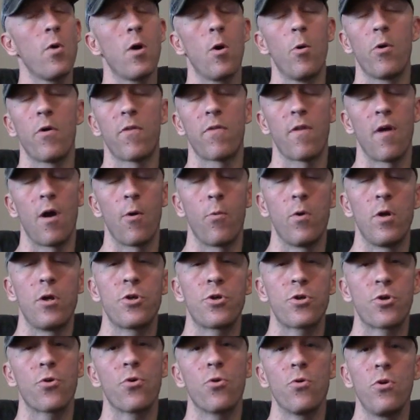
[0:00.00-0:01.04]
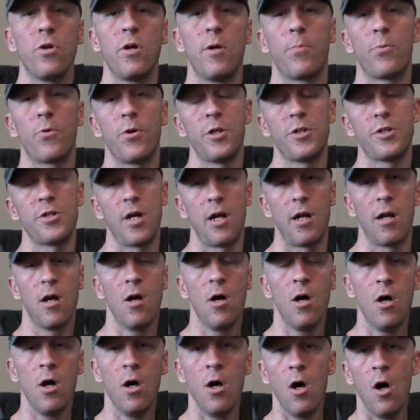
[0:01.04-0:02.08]
we always say, we truly appreciate
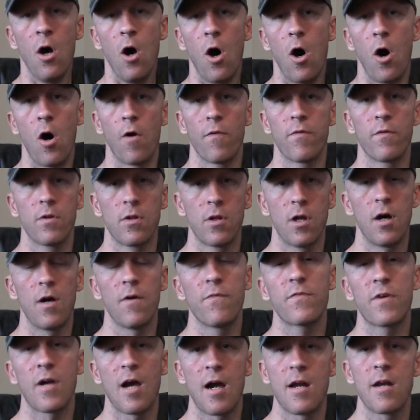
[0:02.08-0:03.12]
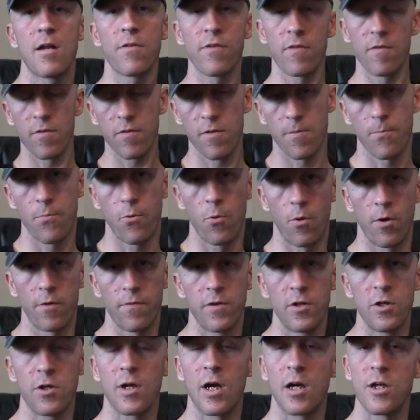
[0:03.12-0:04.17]
all the love, kindness, and
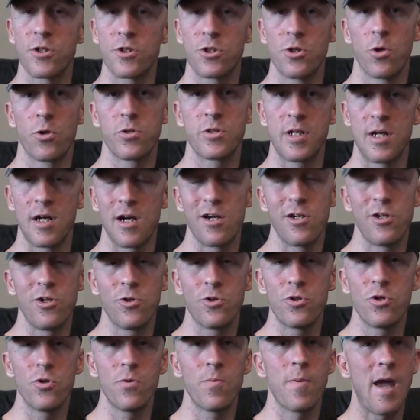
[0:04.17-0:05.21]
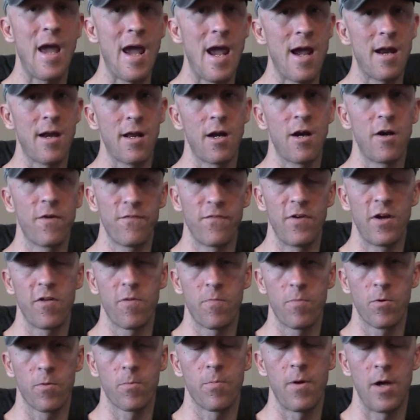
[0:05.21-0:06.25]
support that you guys show us here at YouTube and at our
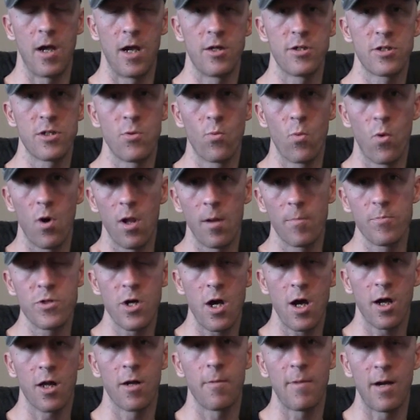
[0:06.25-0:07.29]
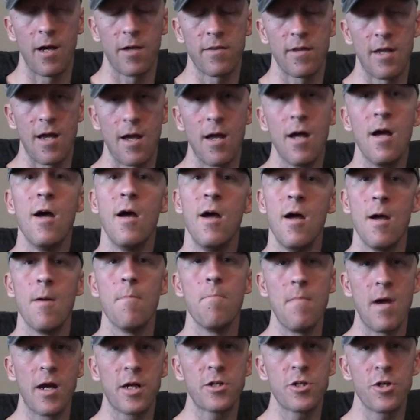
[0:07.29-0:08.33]
Facebook page. And while I'm talking about that,
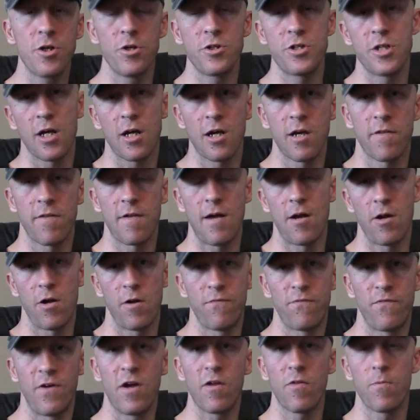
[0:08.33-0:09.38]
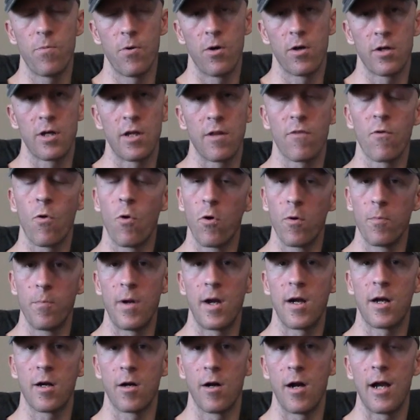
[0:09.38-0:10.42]
make sure you check us out on Facebook. It's
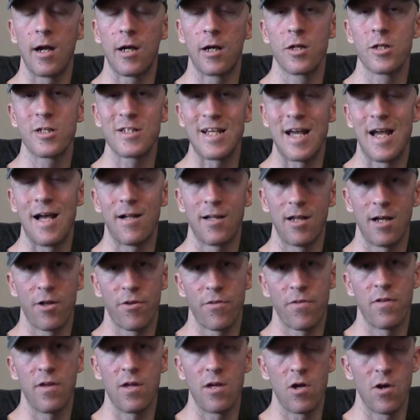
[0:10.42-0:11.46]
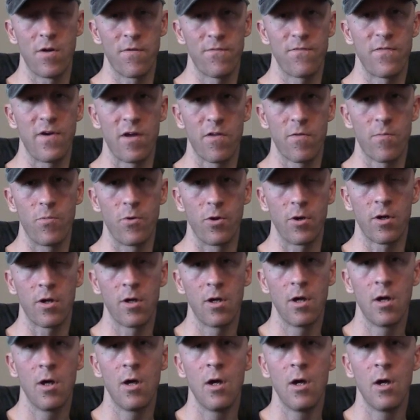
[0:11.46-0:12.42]
Hornbaker Acres LLC on Facebook.